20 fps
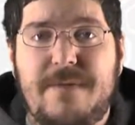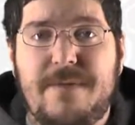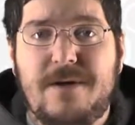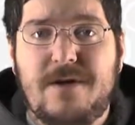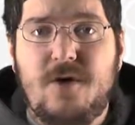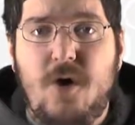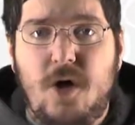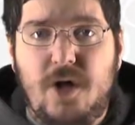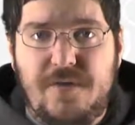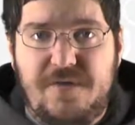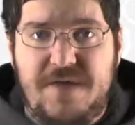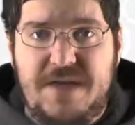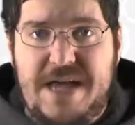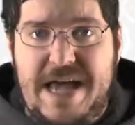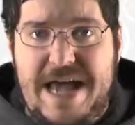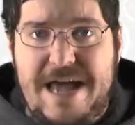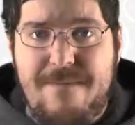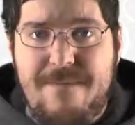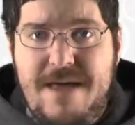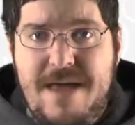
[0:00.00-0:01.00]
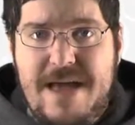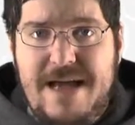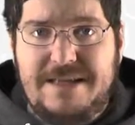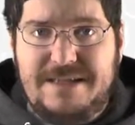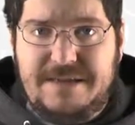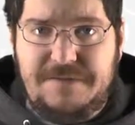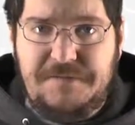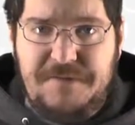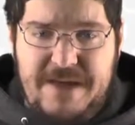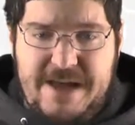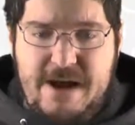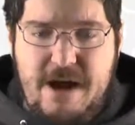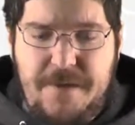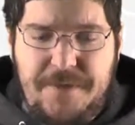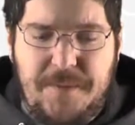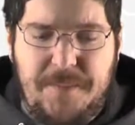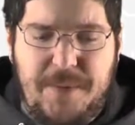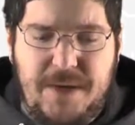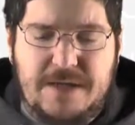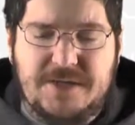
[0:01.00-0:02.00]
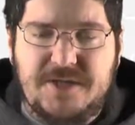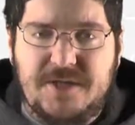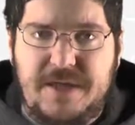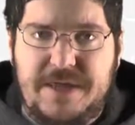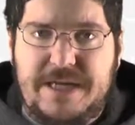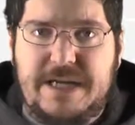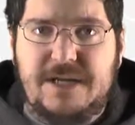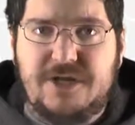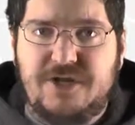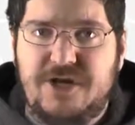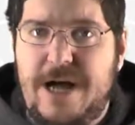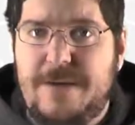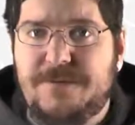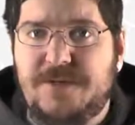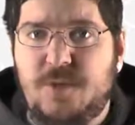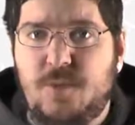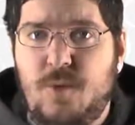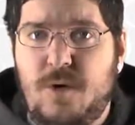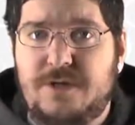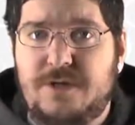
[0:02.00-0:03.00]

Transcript: and the goal of the game is to figure out the puzzle that the contraption